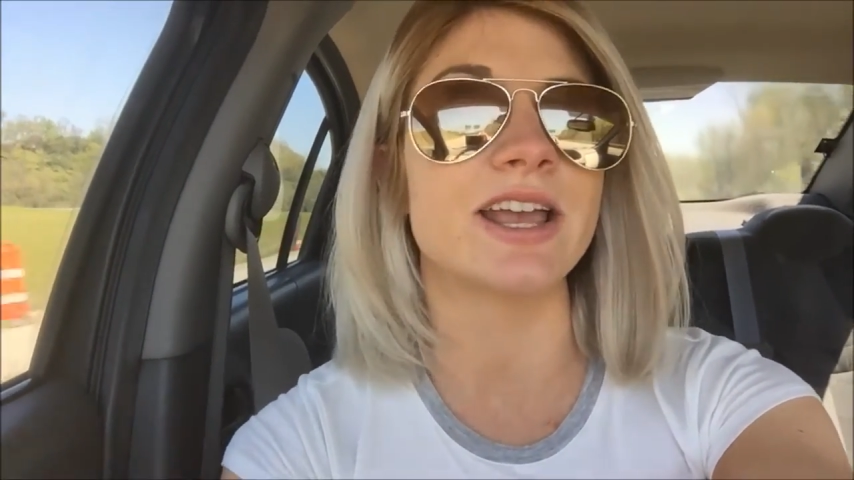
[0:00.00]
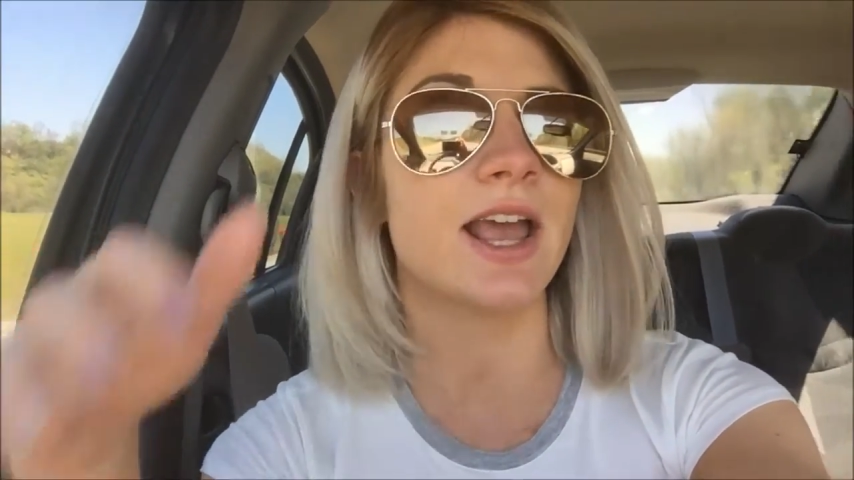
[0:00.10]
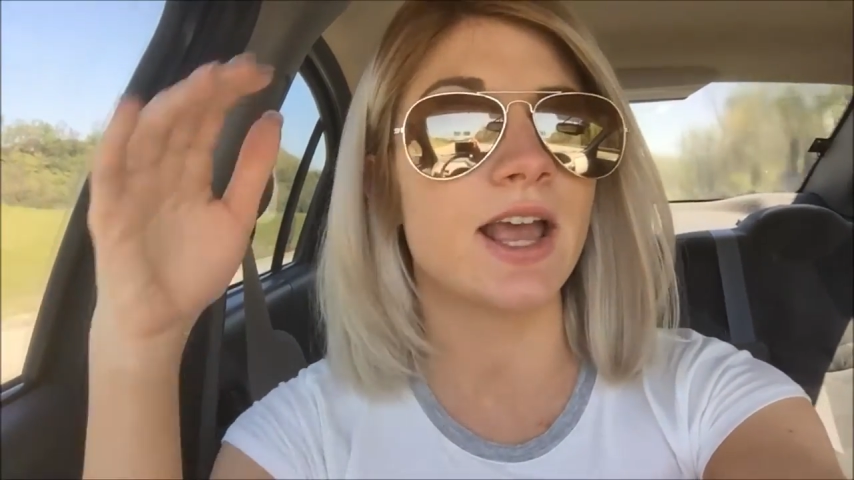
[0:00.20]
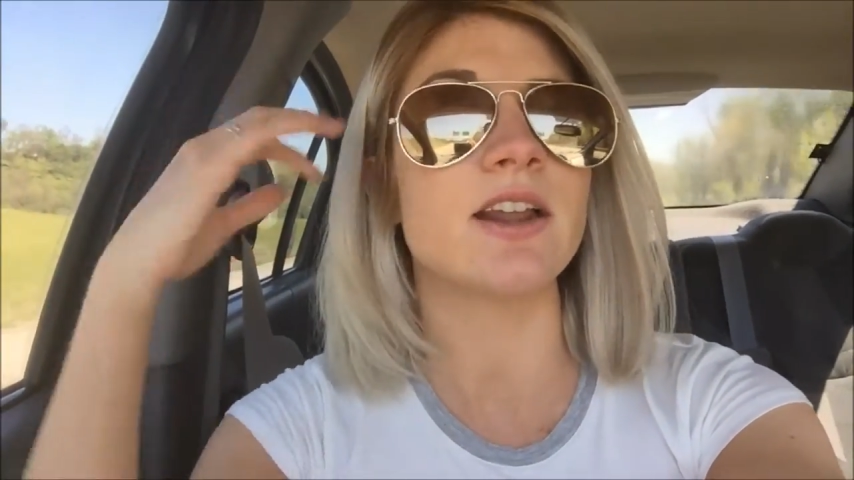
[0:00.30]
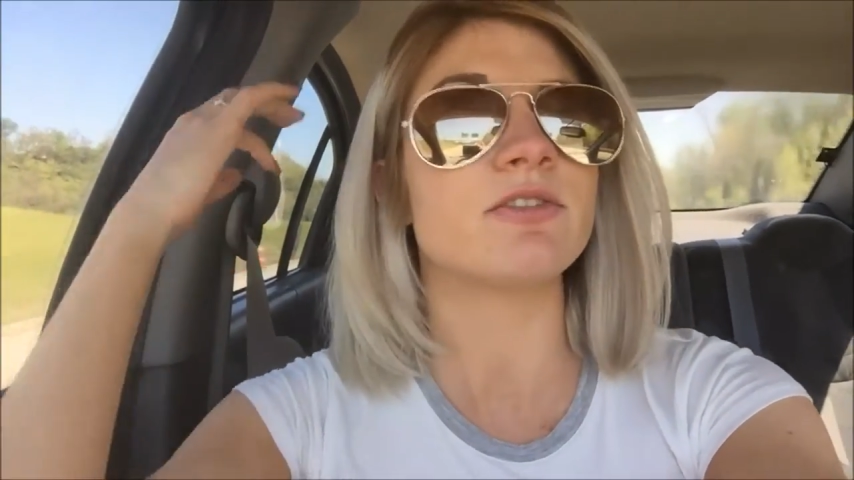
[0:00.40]

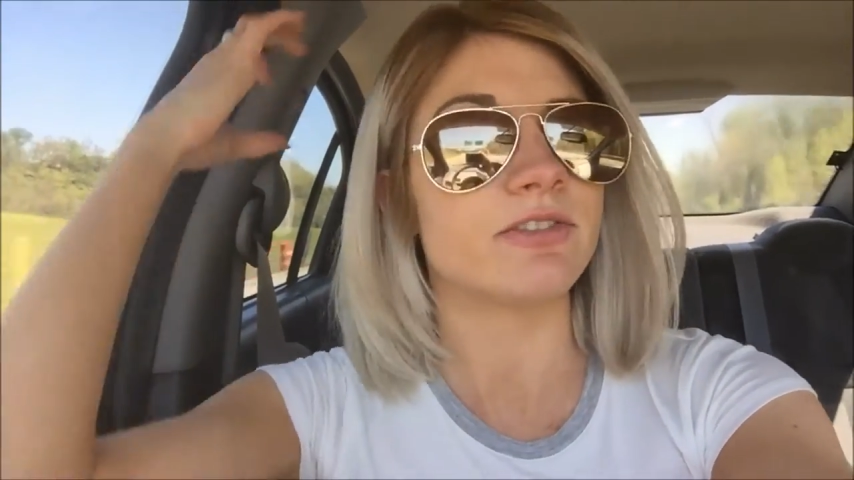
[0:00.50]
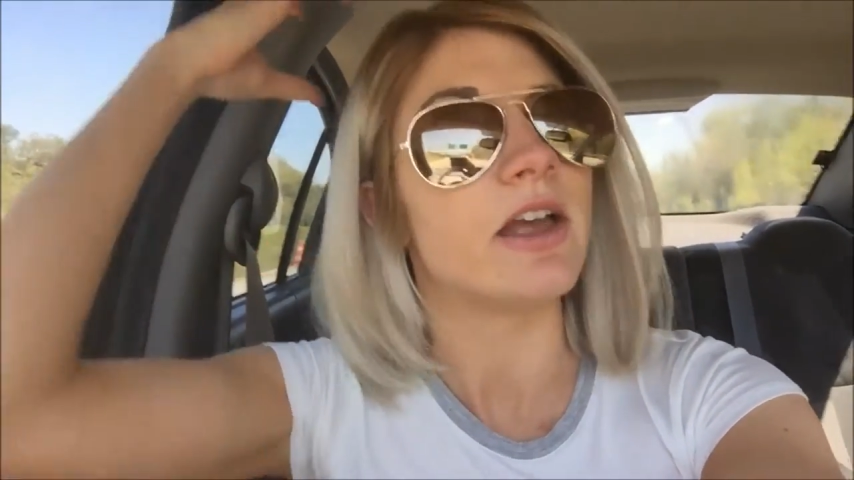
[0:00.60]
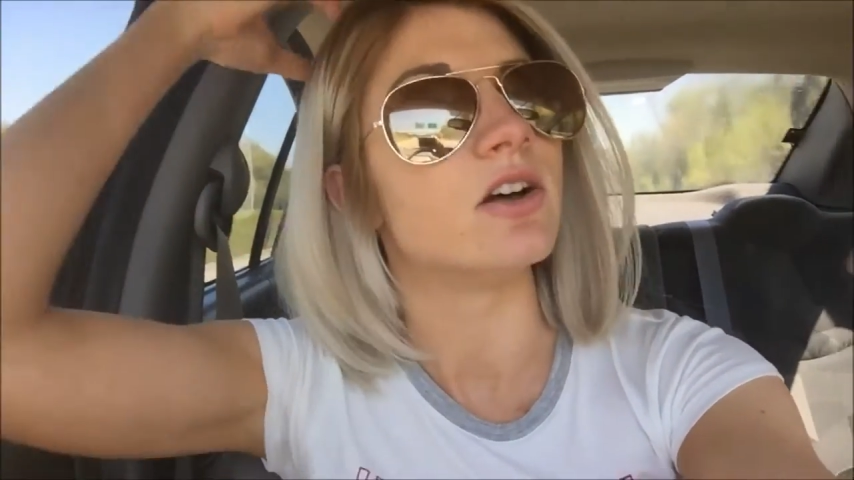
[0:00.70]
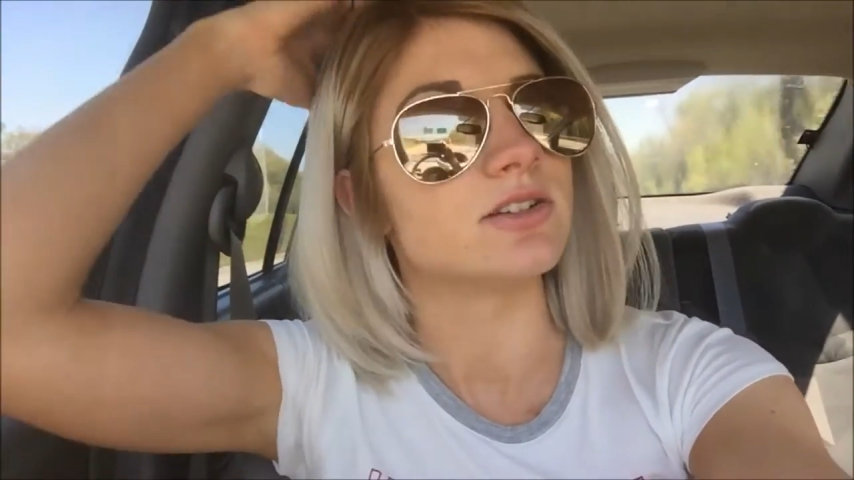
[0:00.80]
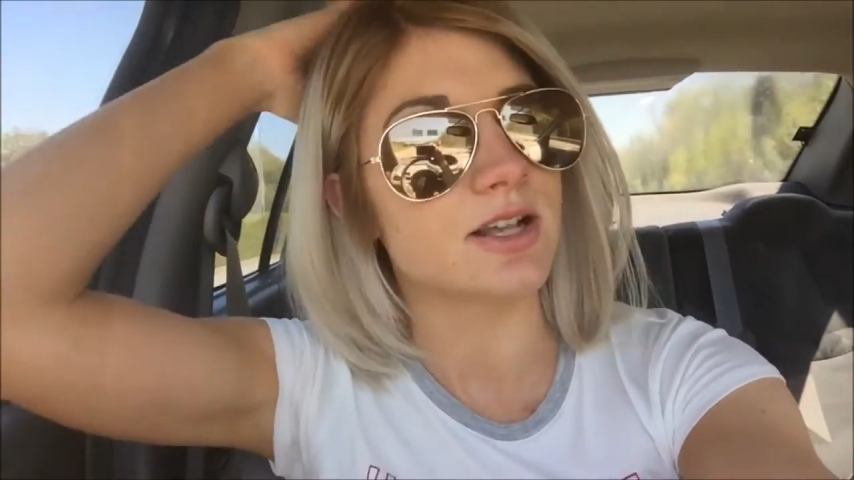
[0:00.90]
Like, it
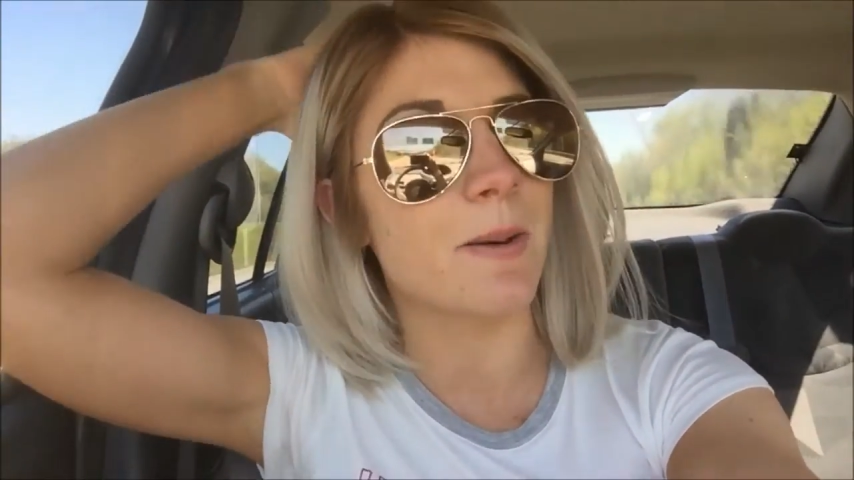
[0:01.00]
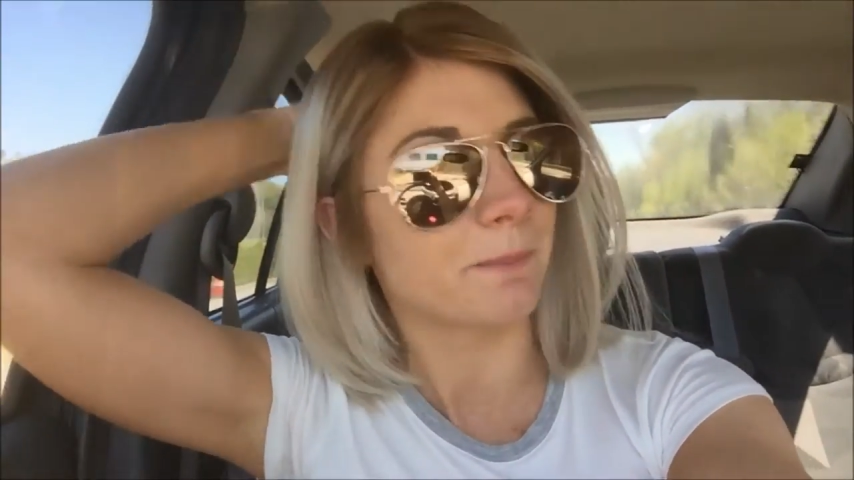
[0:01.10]
feels